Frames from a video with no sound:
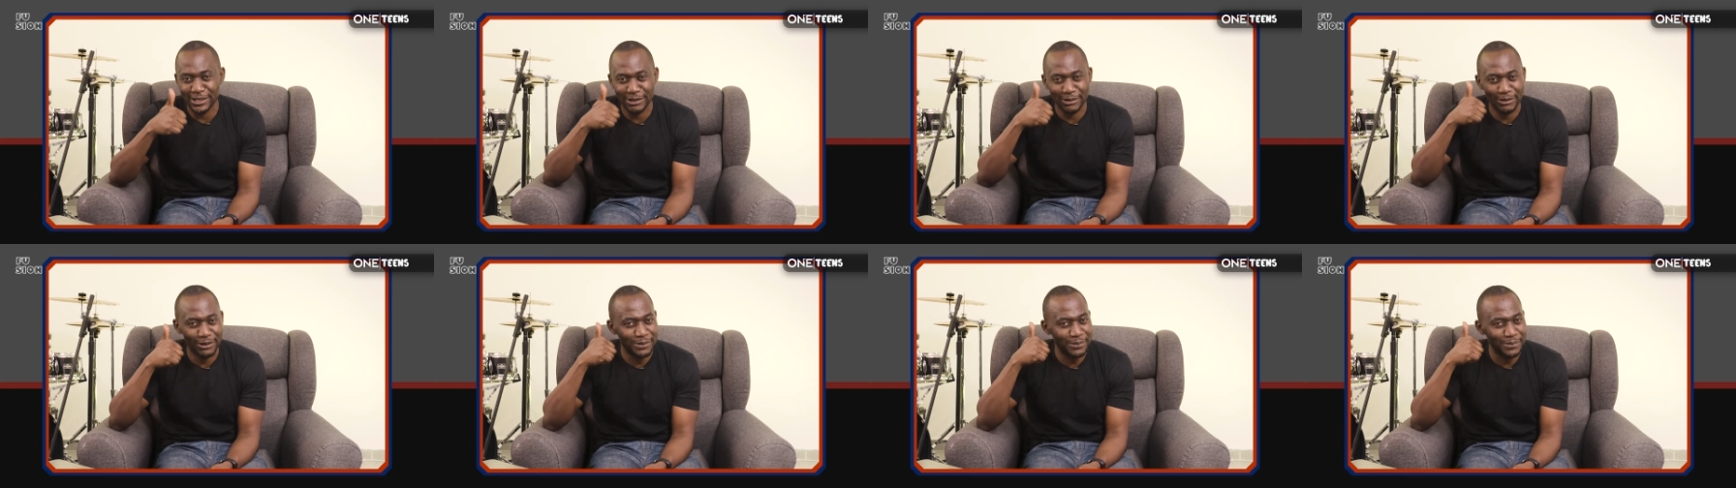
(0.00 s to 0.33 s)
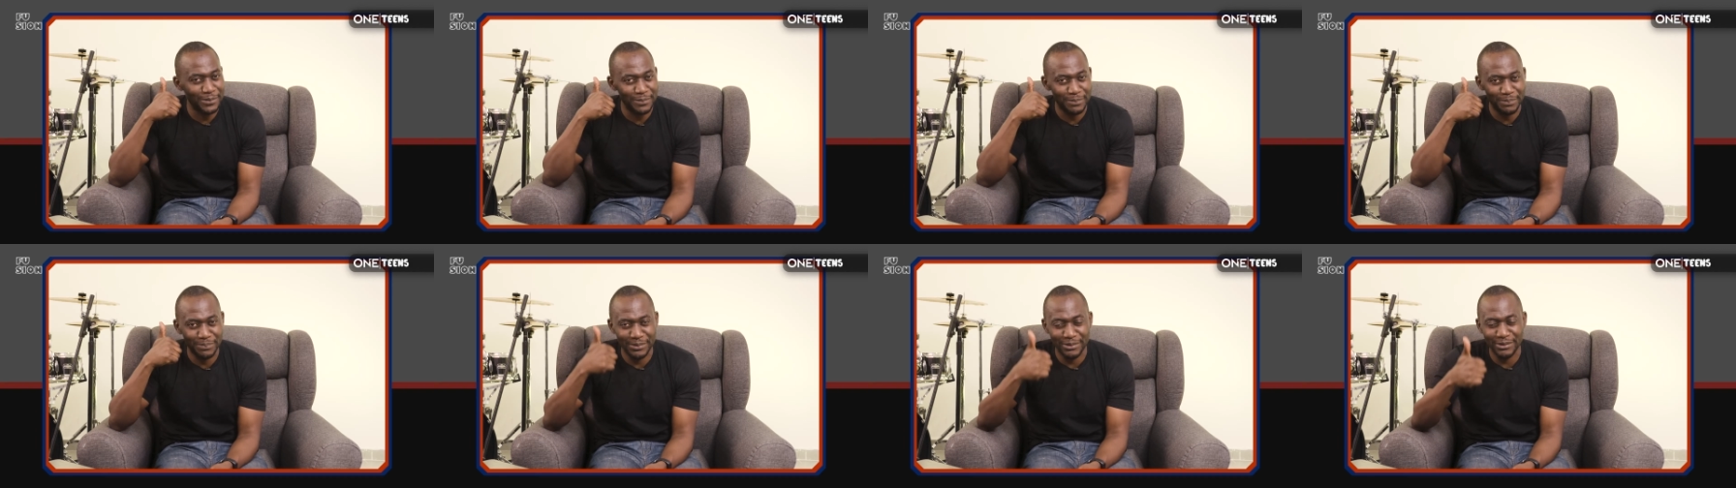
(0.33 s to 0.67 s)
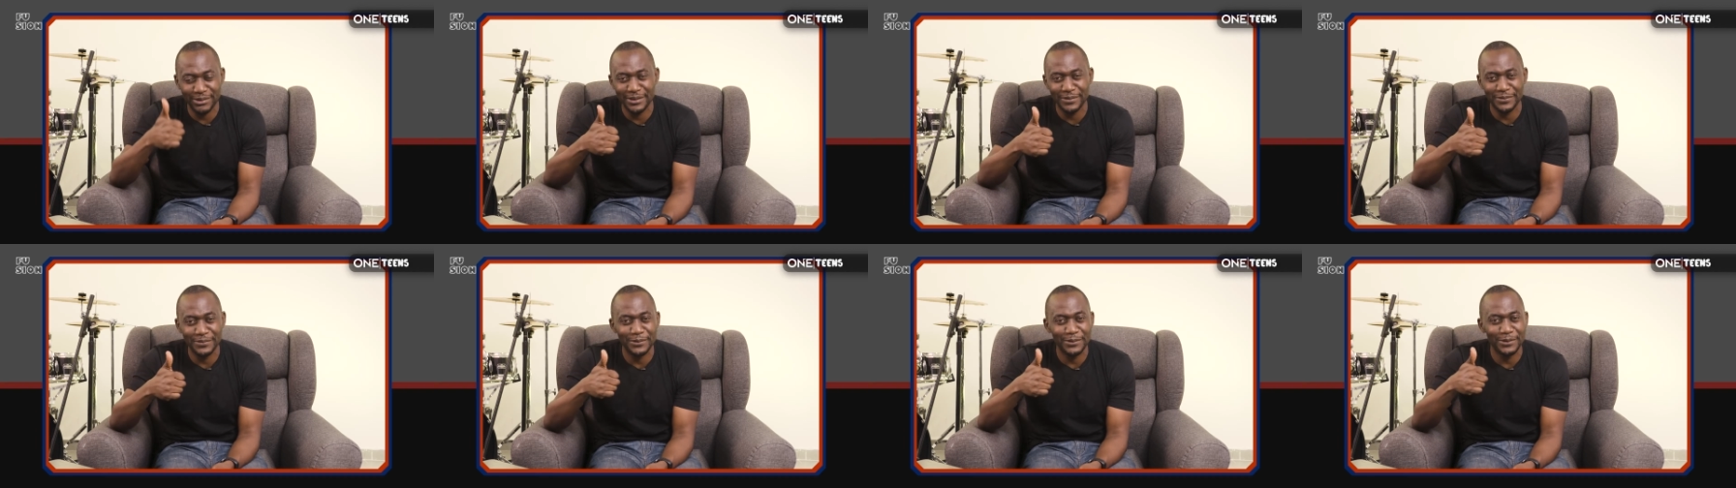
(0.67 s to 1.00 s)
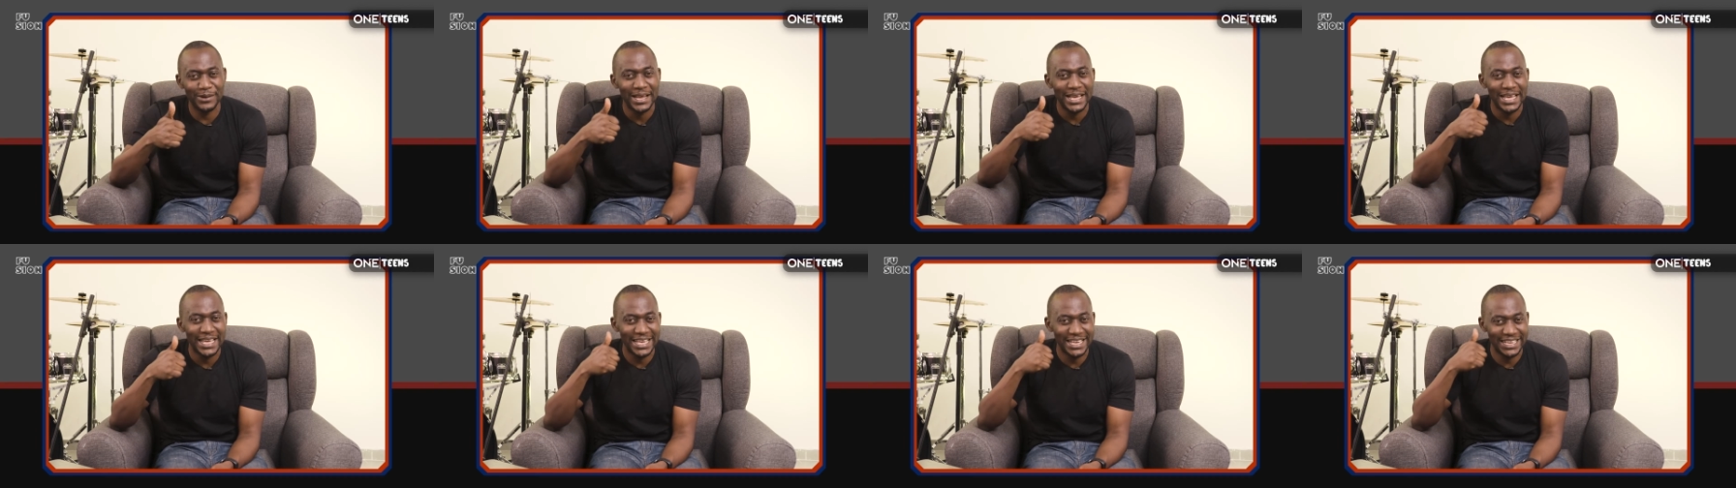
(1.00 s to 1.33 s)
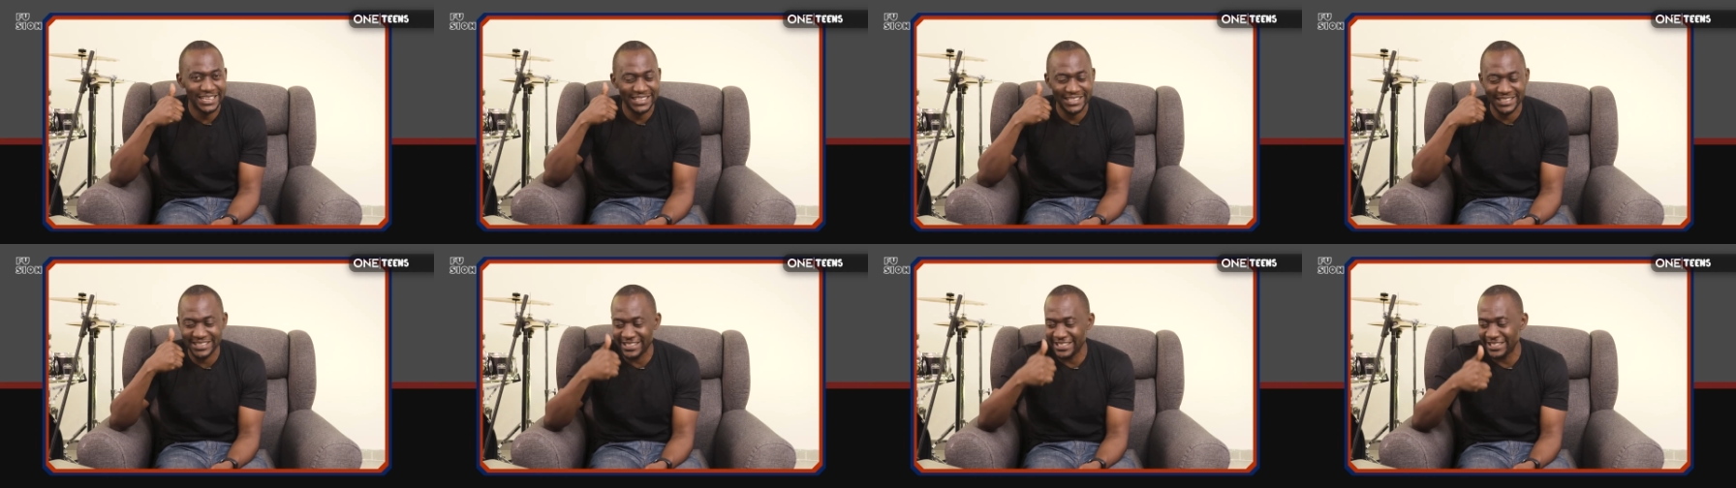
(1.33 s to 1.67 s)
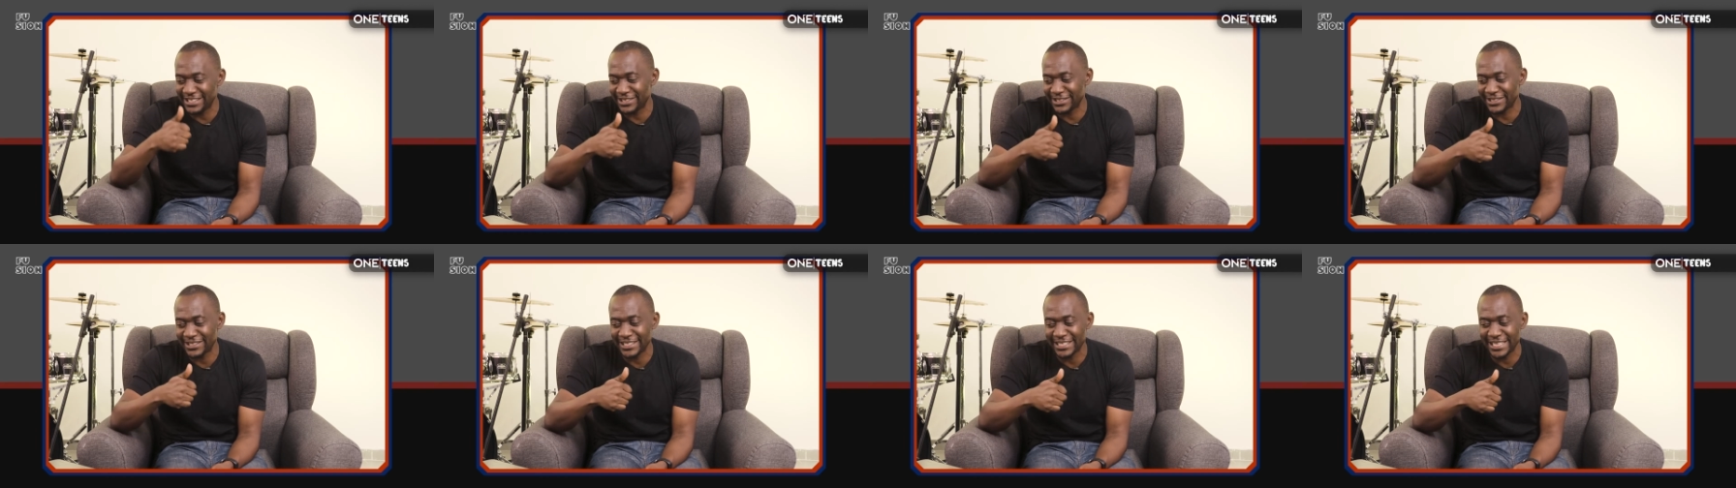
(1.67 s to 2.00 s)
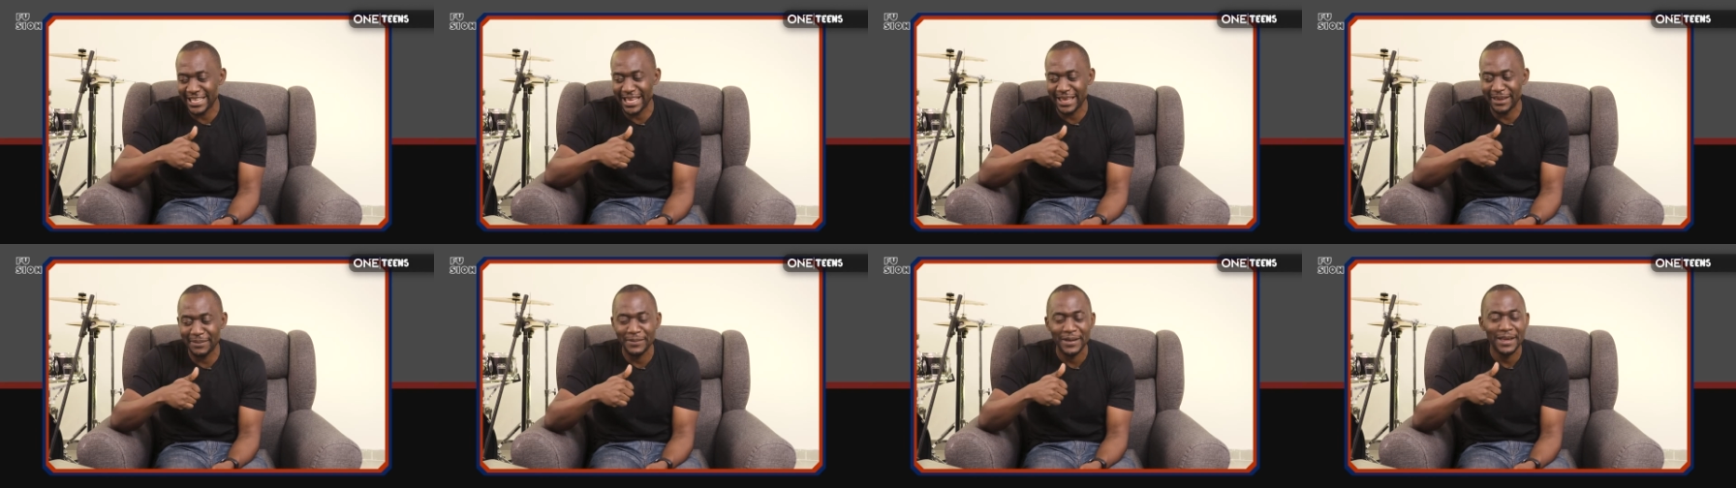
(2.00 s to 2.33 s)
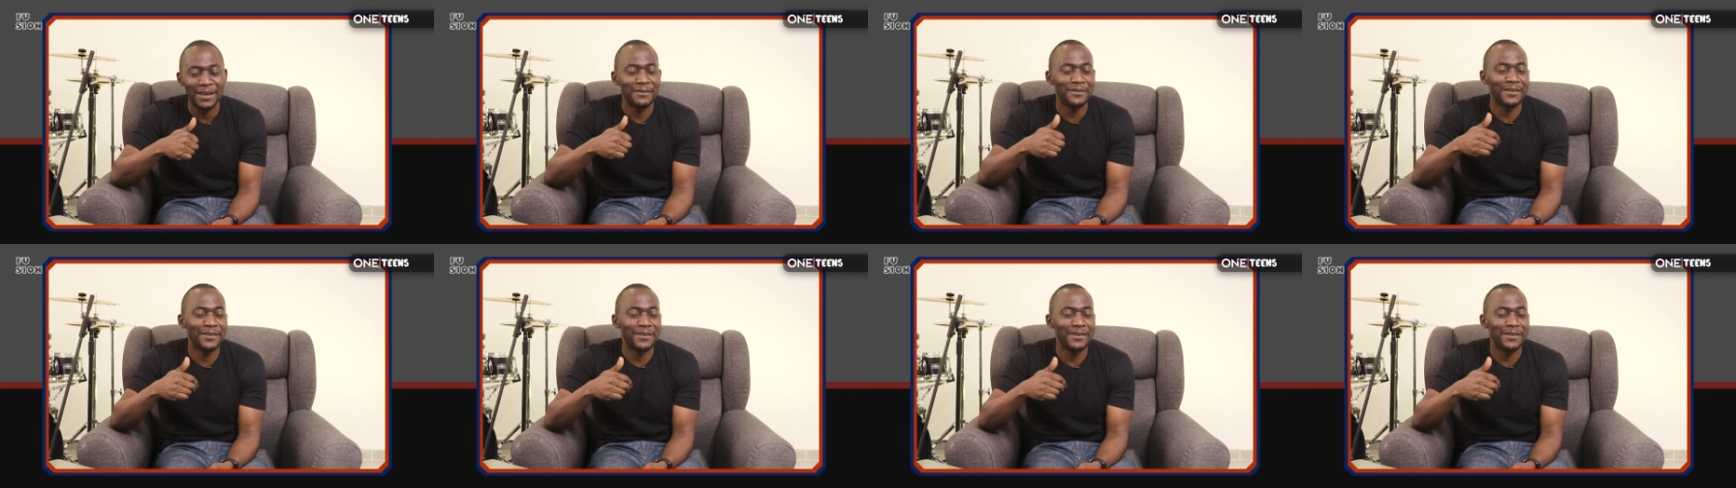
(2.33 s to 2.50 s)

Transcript: going to be beautiful in Jesus' name.